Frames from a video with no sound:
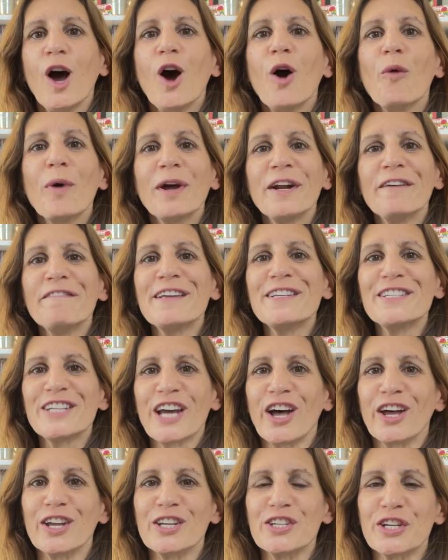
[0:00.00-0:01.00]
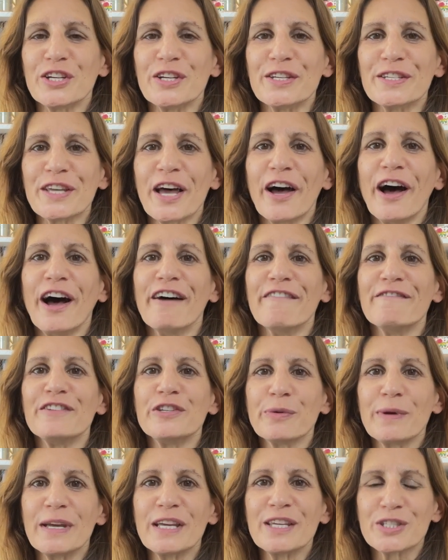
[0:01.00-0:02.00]
One of the challenges of
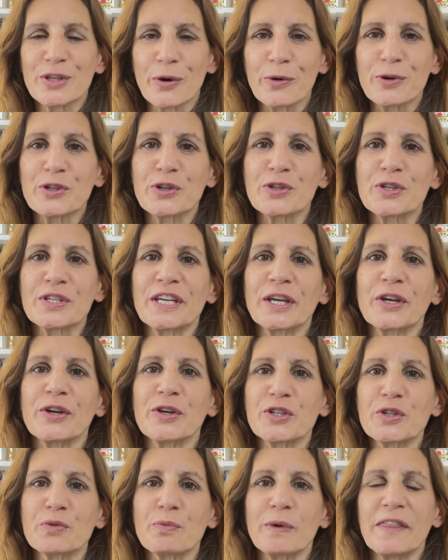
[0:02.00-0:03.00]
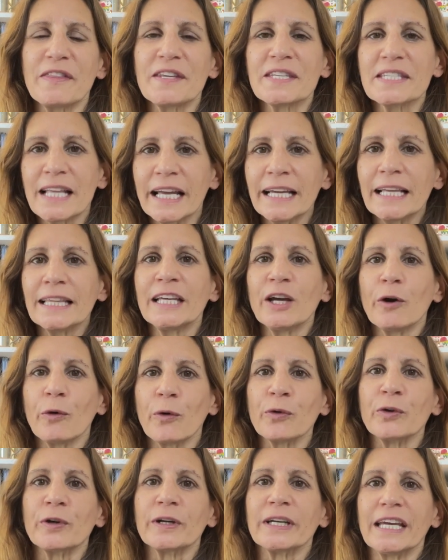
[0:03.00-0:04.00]
doing social skills with slightly
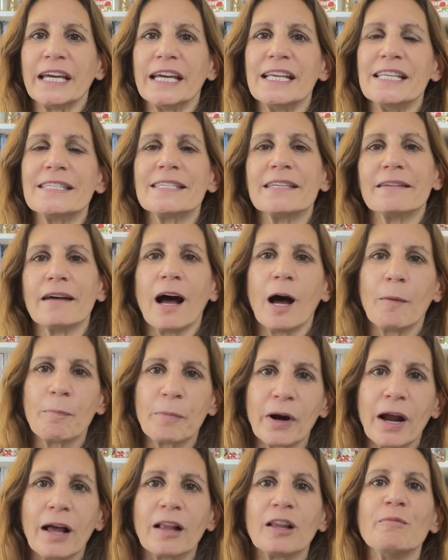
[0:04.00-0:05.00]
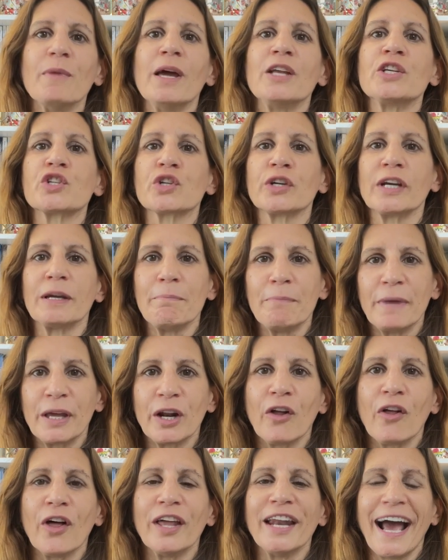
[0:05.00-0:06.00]
older kids, upper elementary,
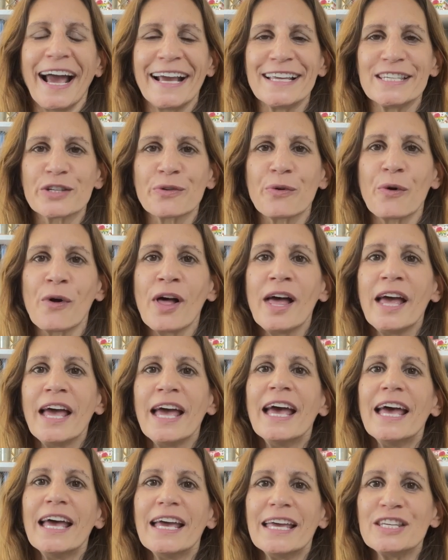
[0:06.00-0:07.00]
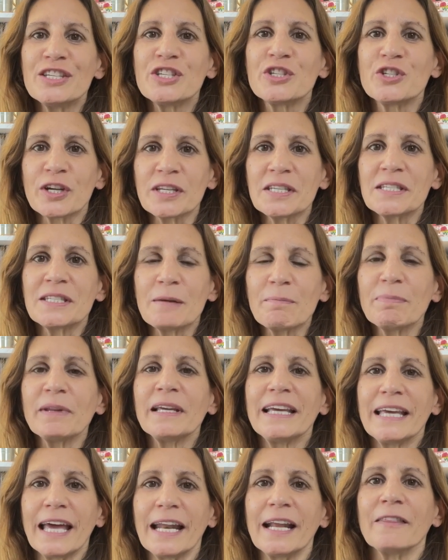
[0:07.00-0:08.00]
middle, and high school, is just simply
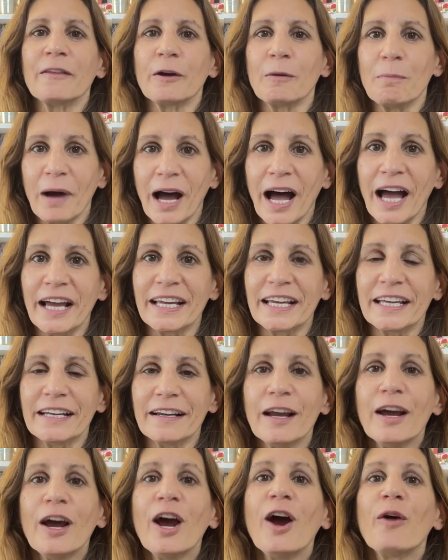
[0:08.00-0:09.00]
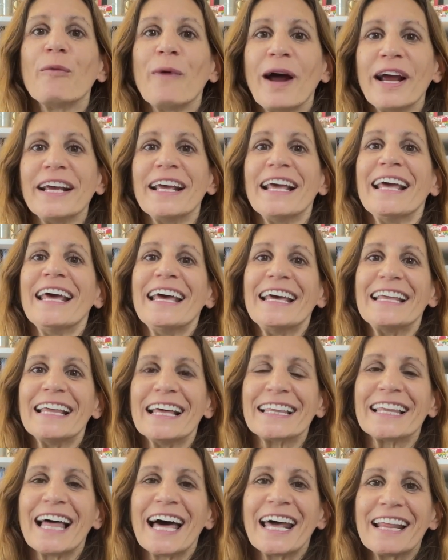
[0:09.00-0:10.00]
getting their buy-in, right? A
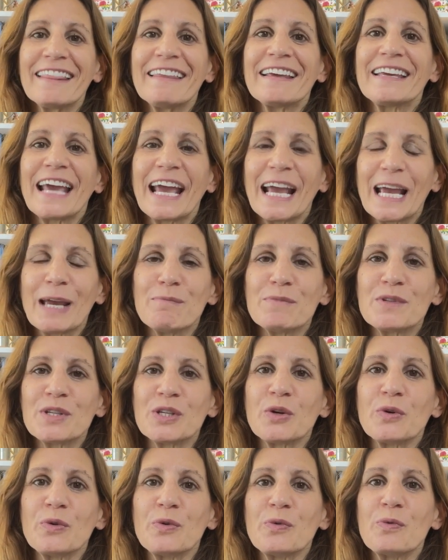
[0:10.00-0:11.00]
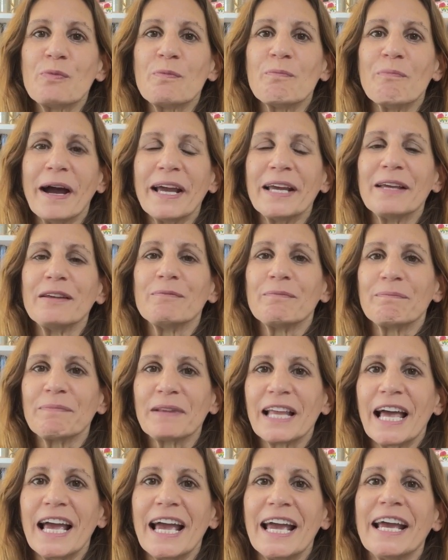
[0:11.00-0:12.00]
lot of the games you might
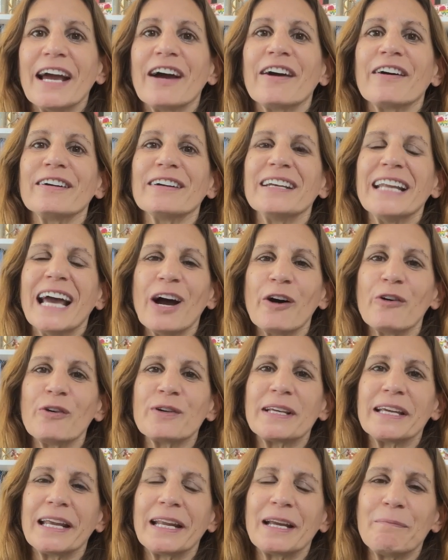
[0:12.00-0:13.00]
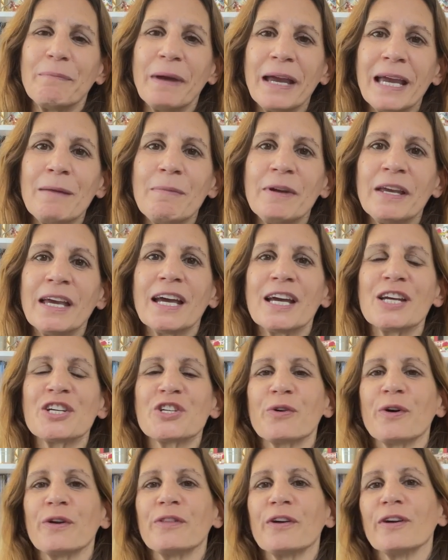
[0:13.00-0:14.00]
play are now getting babyish
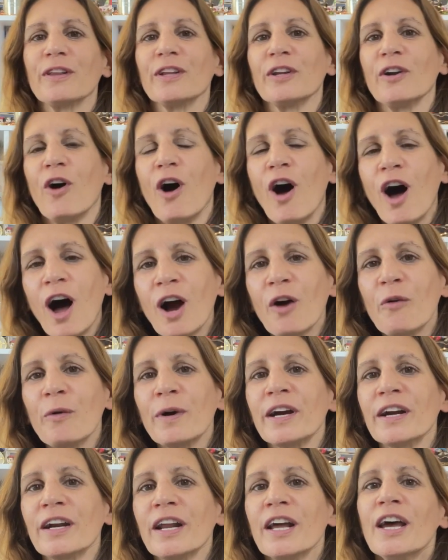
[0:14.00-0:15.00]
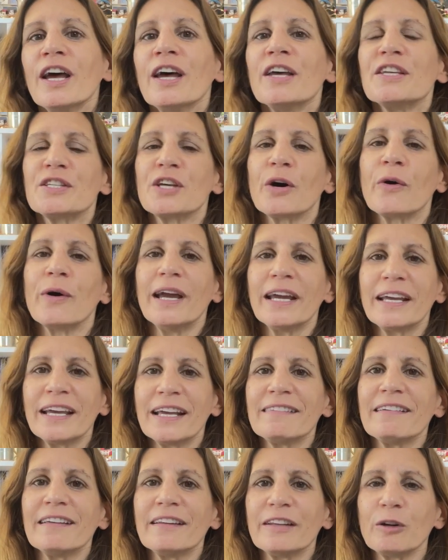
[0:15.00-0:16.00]
or they're a little awkward. So it
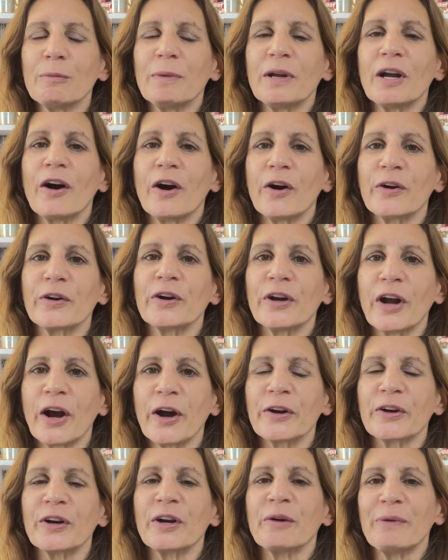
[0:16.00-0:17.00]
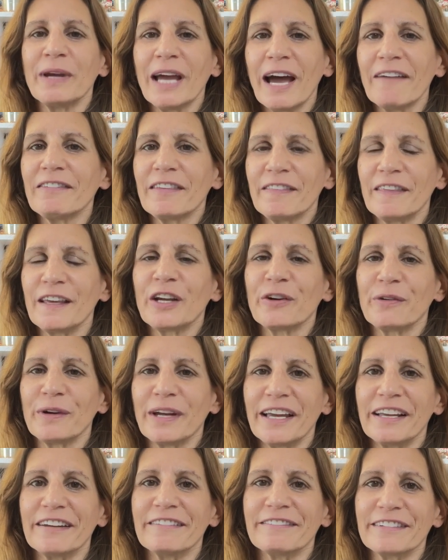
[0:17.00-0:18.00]
gets a little bit harder and harder, and we have to think
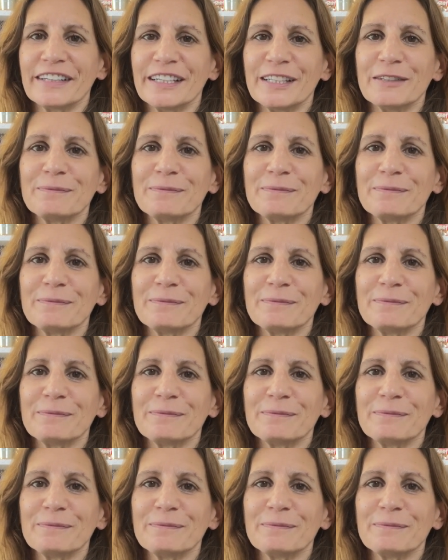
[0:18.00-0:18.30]
creatively.